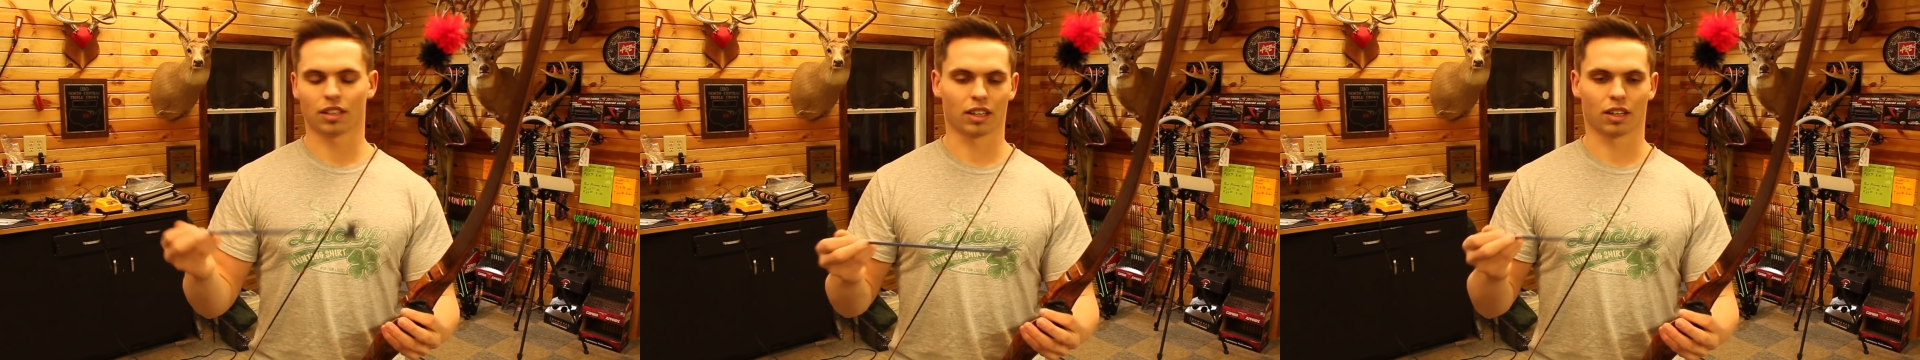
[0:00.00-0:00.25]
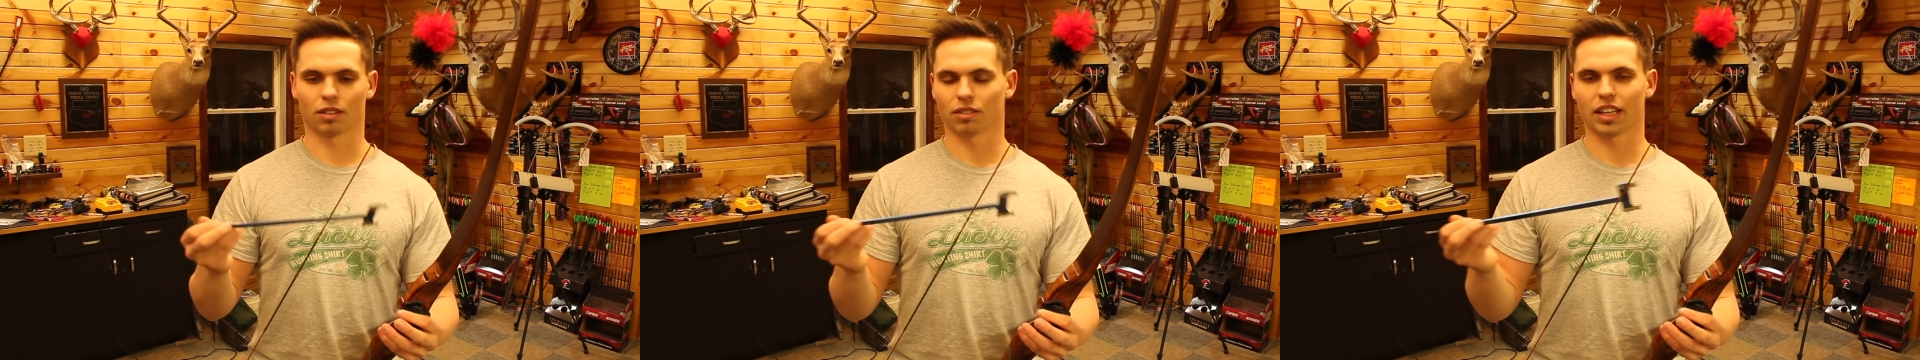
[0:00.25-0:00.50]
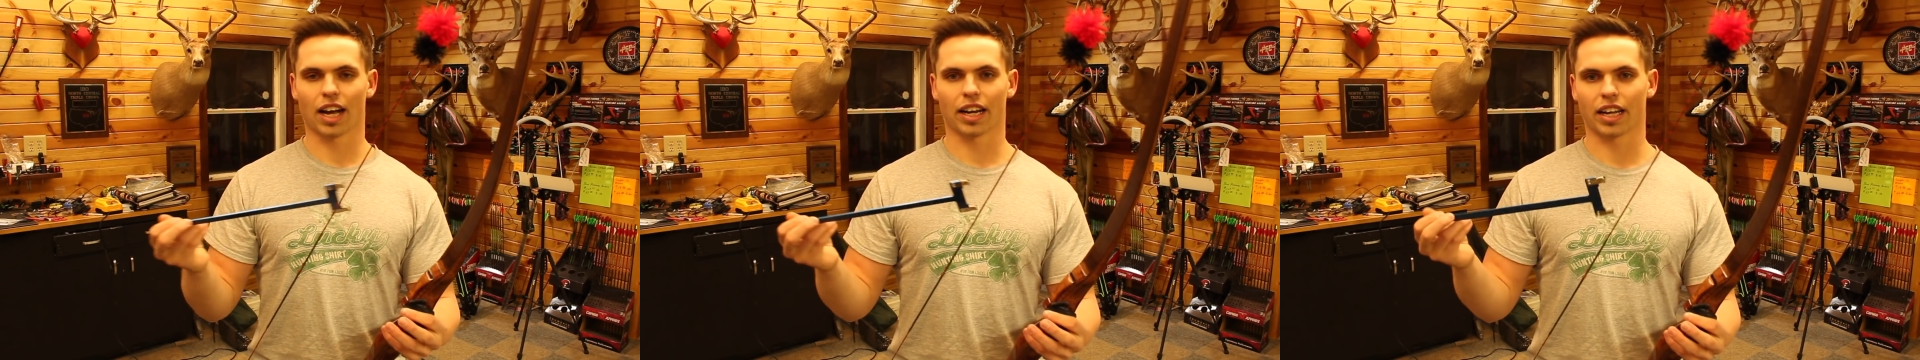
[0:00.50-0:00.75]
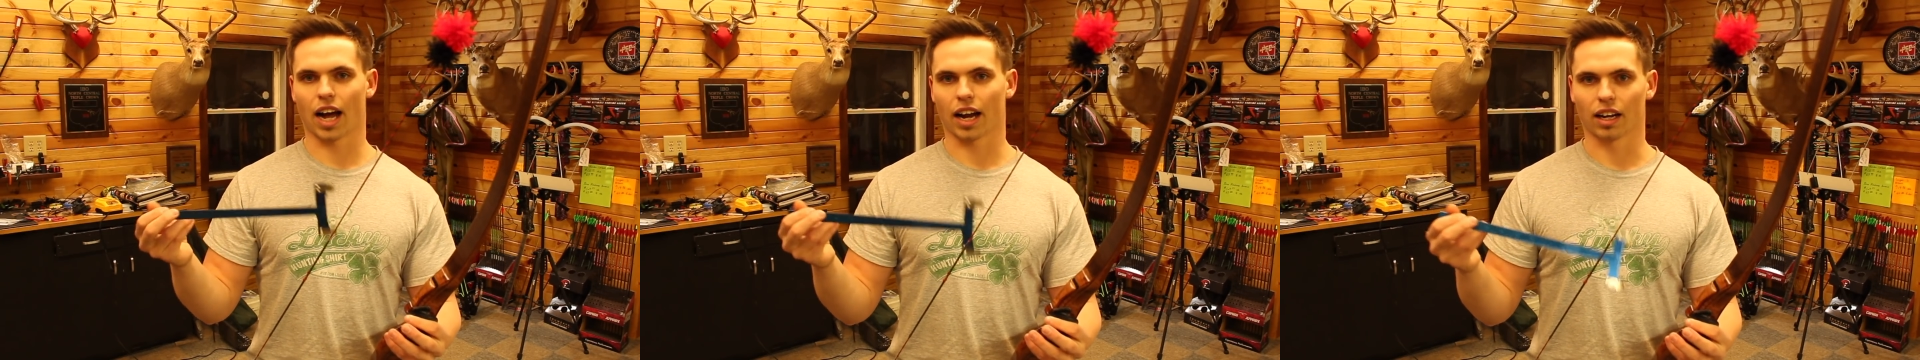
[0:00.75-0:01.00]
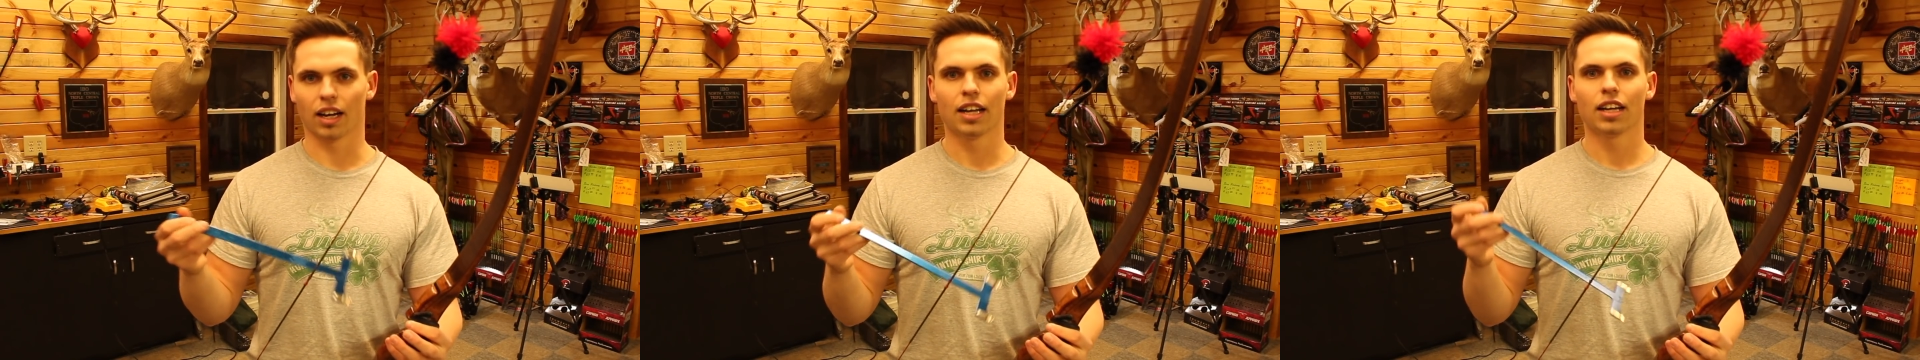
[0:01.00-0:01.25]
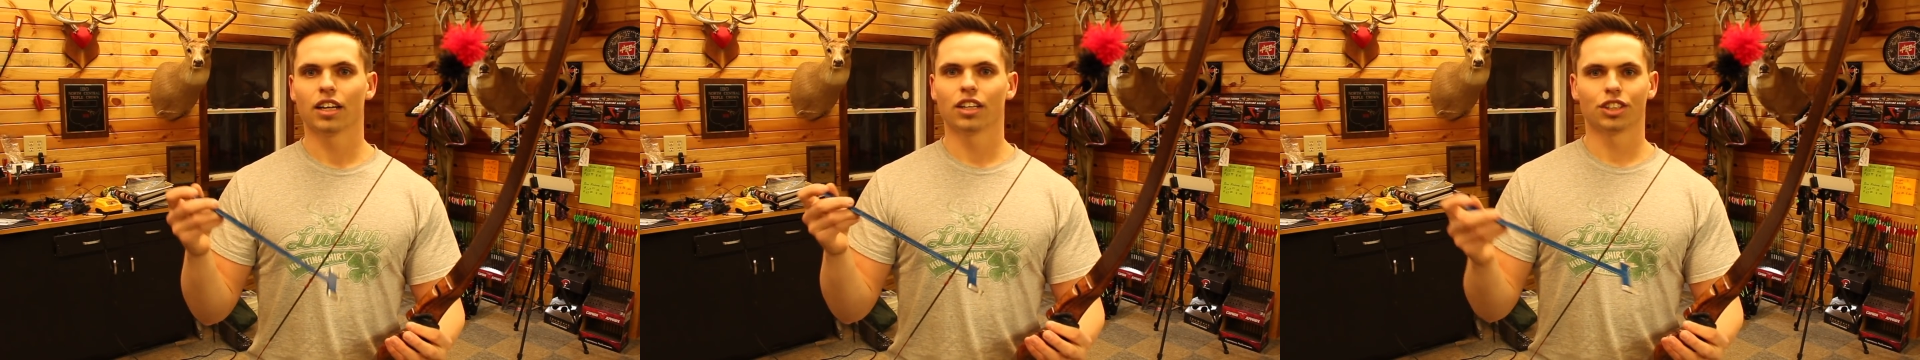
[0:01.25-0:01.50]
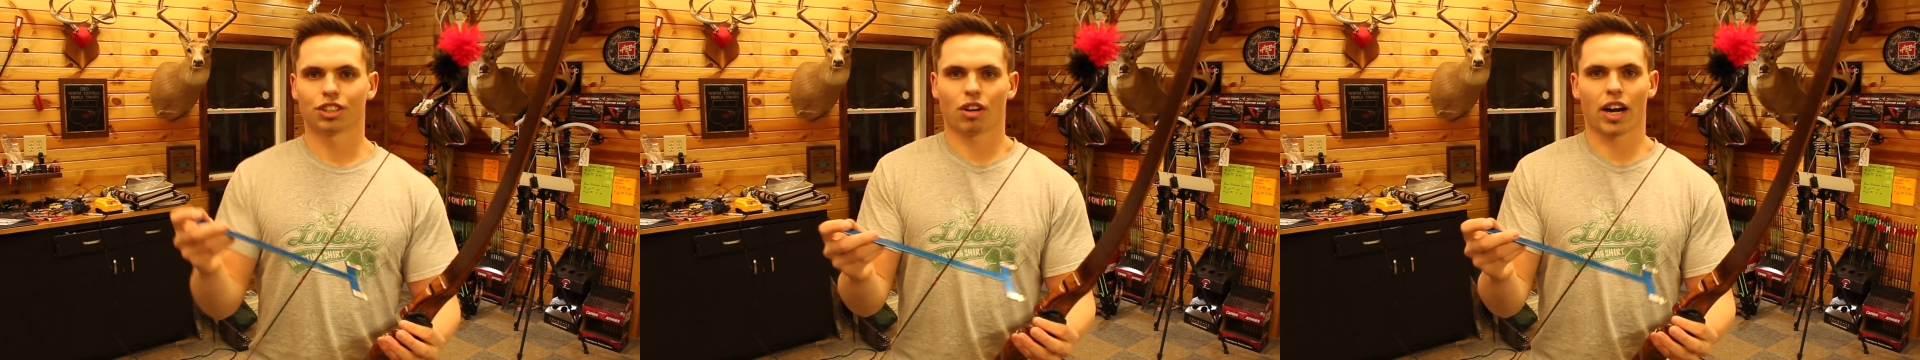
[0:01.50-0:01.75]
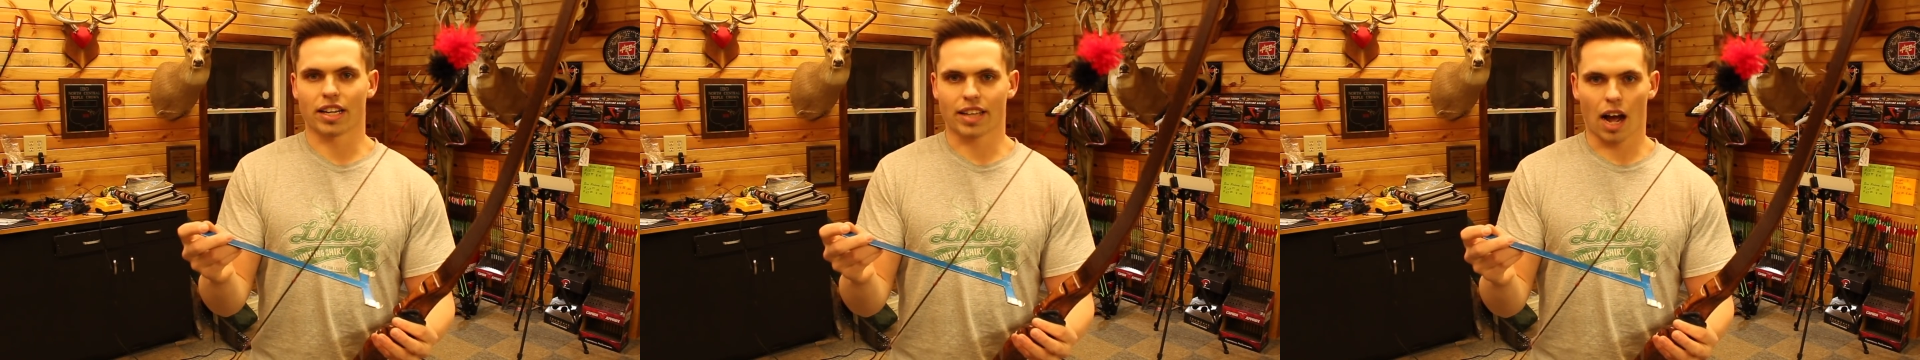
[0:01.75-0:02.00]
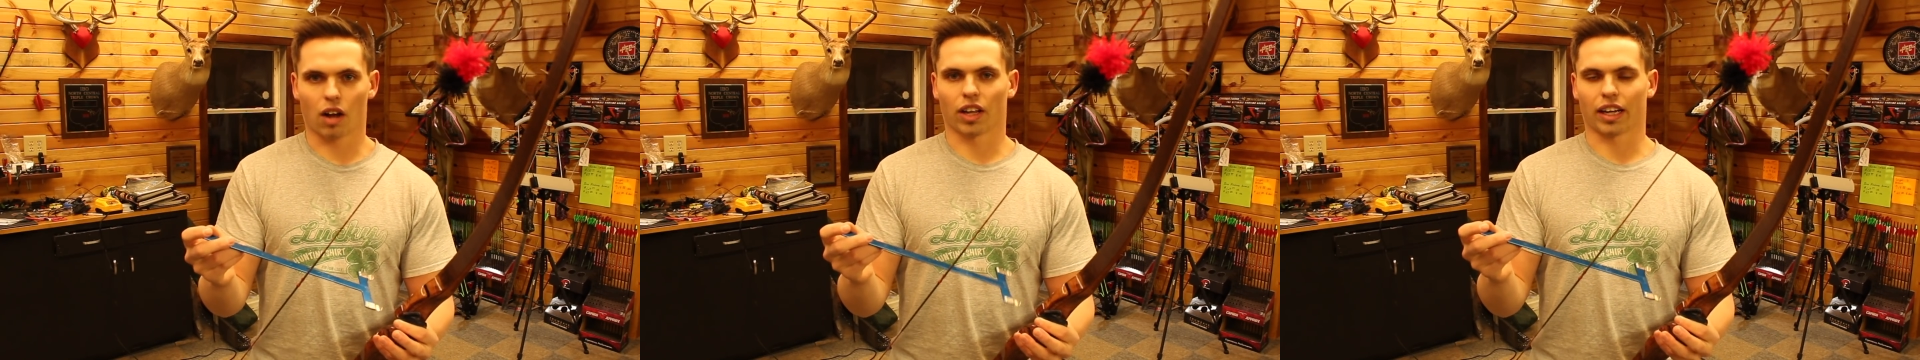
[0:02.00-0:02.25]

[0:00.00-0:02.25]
yada yada, just write it down.